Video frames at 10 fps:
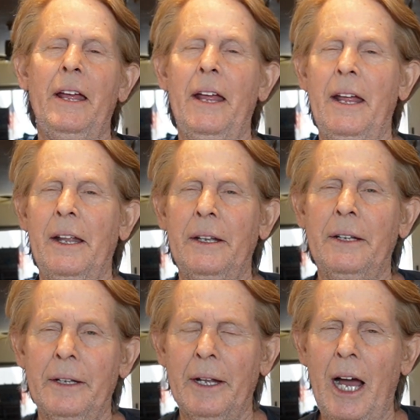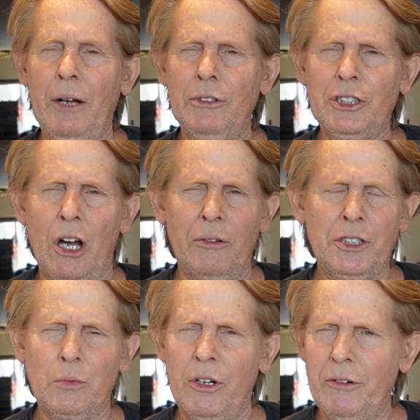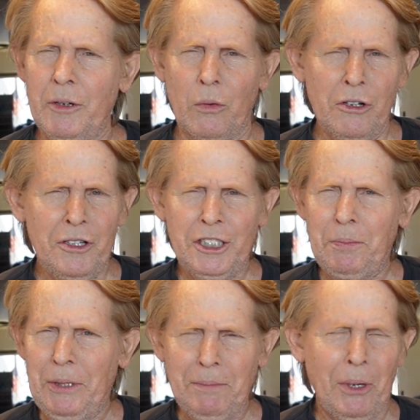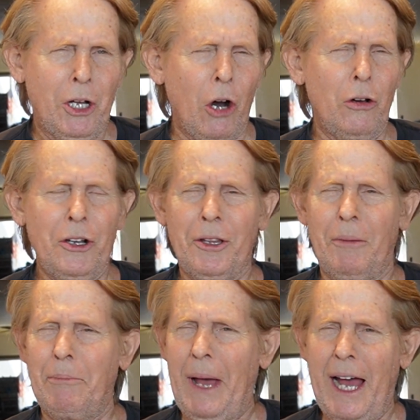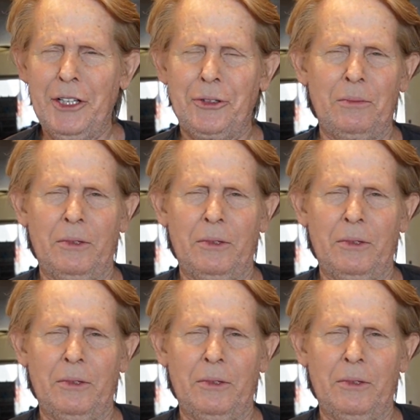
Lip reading: and I was always wondering, where do these people go to the bathroom?